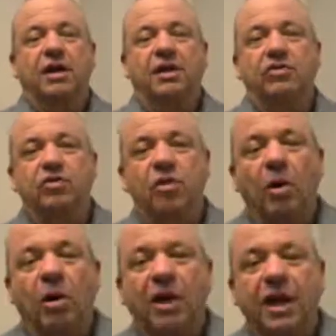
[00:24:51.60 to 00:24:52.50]
in New
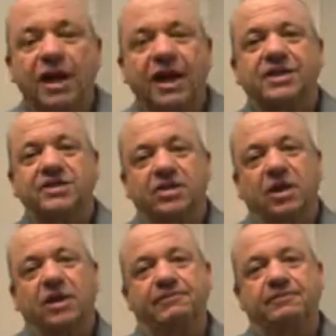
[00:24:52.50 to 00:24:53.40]
York against
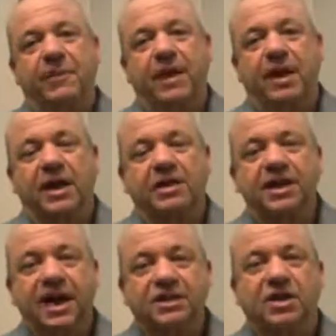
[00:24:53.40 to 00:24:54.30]

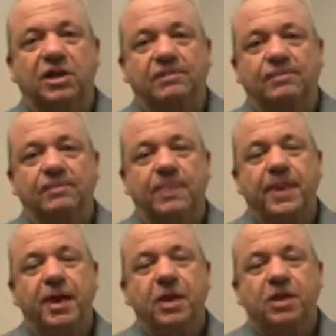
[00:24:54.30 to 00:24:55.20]
Exxon.
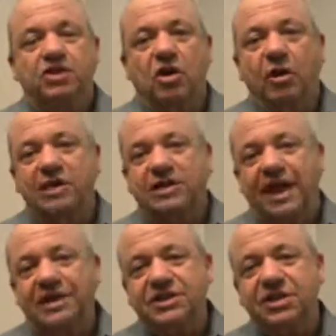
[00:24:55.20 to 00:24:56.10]
So
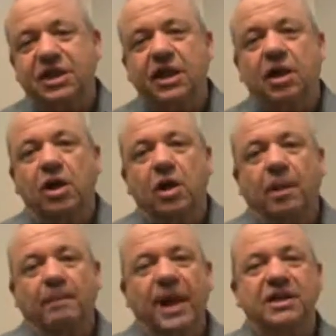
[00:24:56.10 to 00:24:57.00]
essentially,
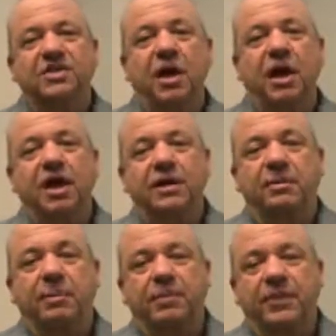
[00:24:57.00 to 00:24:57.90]
based on
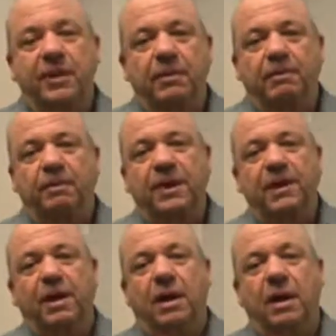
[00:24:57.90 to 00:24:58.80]
the
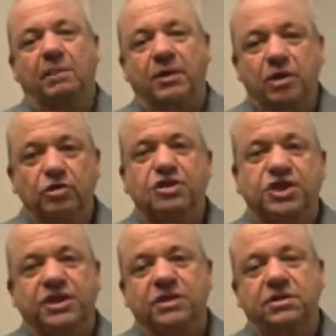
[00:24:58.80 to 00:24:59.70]

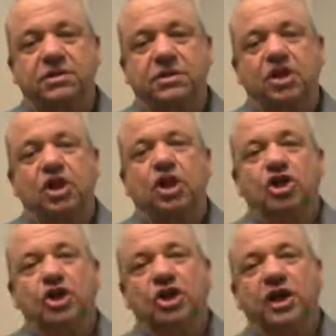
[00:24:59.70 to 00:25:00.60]
pollution,
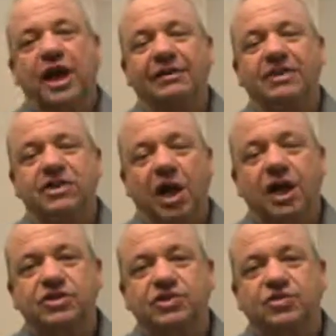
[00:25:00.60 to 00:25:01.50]
you're going to have these
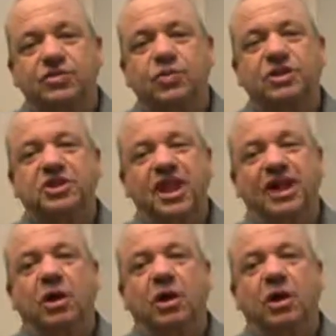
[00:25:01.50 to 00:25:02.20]
lawsuits, which then